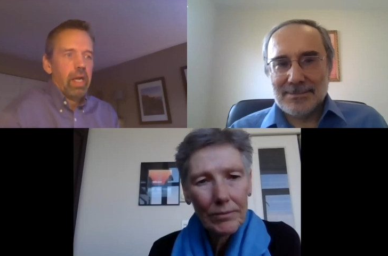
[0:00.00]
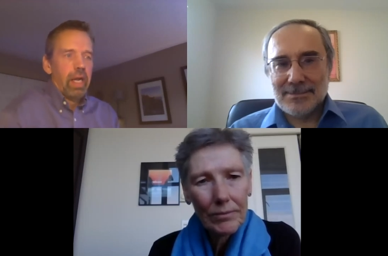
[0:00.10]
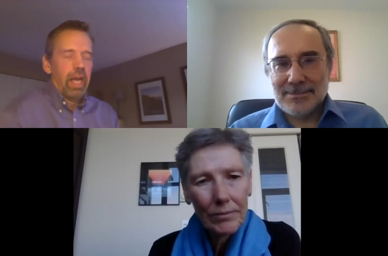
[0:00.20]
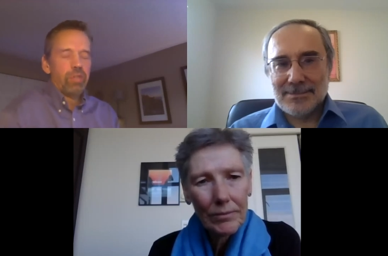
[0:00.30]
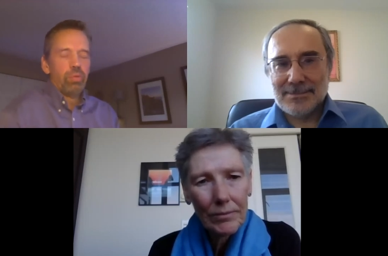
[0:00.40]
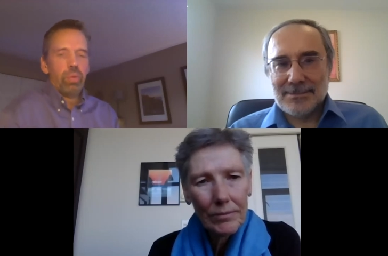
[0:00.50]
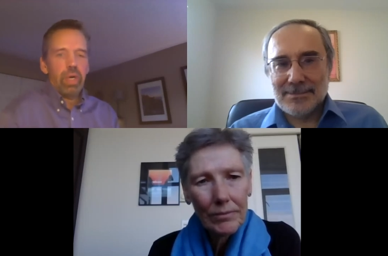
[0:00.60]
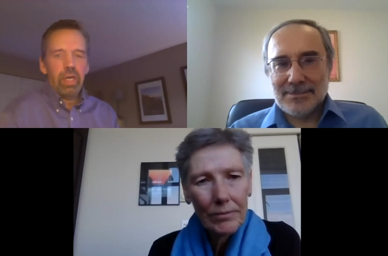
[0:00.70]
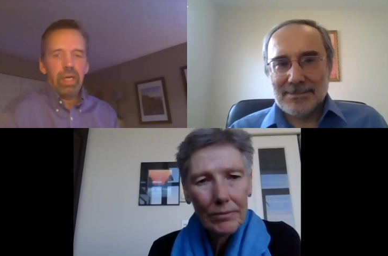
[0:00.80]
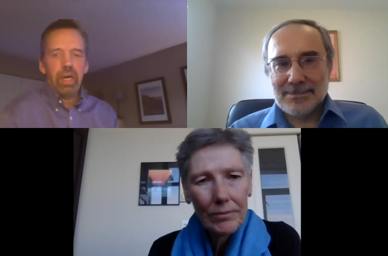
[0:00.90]
Speaker 1: It's
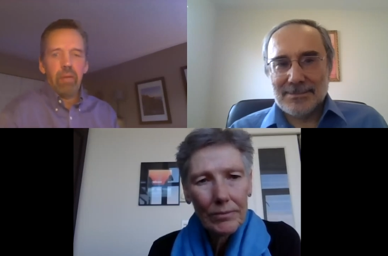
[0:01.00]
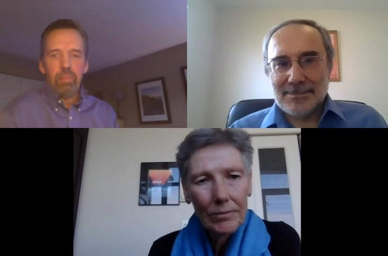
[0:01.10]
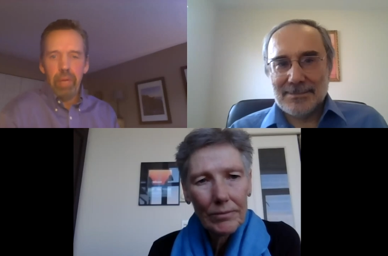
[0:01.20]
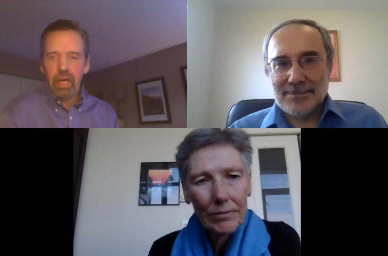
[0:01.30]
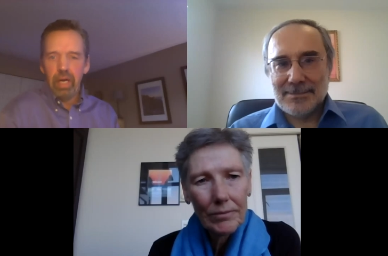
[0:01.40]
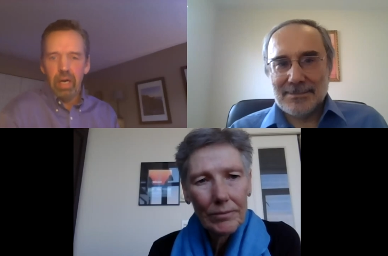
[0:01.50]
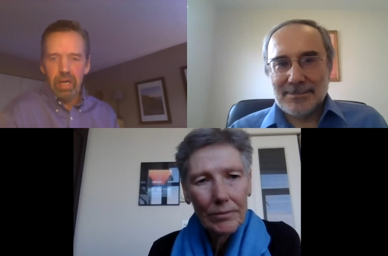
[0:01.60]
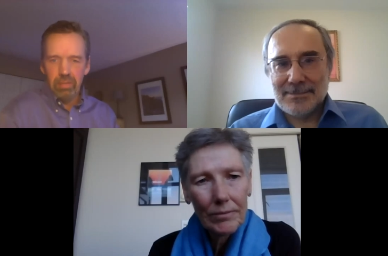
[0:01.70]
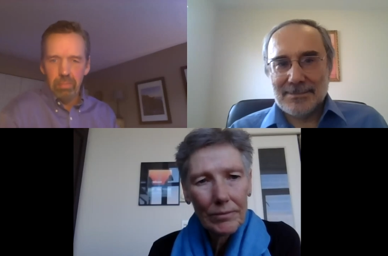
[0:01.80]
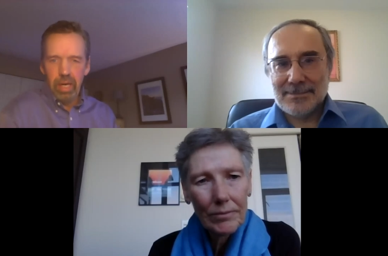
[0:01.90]
really a big
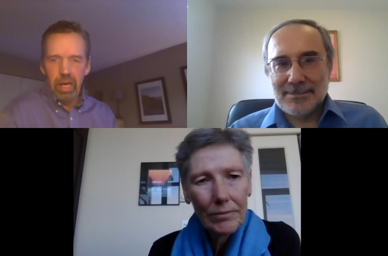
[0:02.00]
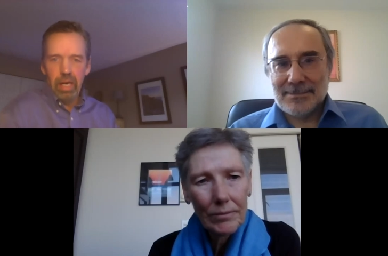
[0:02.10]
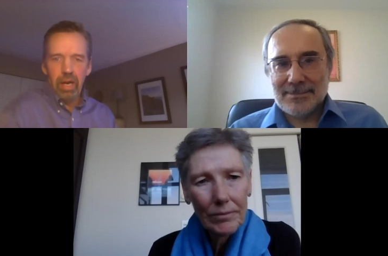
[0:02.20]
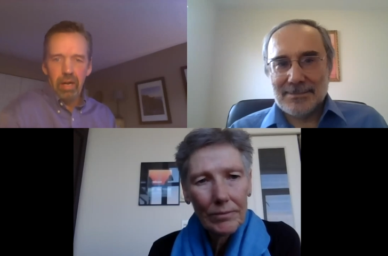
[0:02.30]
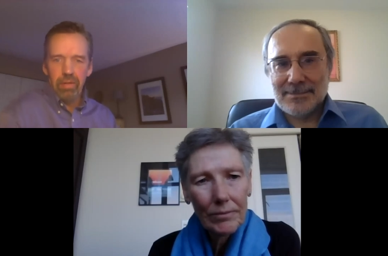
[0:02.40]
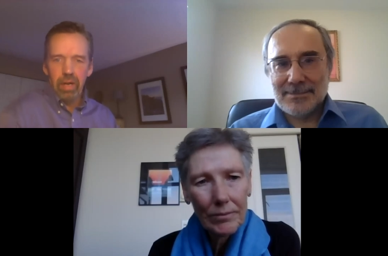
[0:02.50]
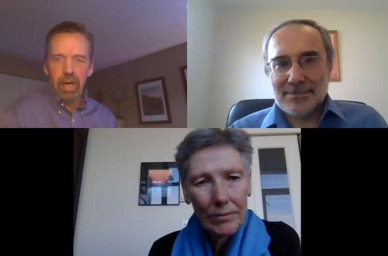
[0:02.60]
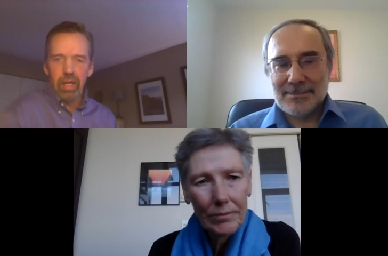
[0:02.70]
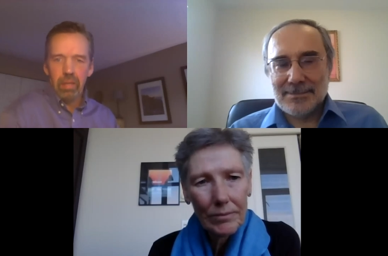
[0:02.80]
cause of pain in F A I.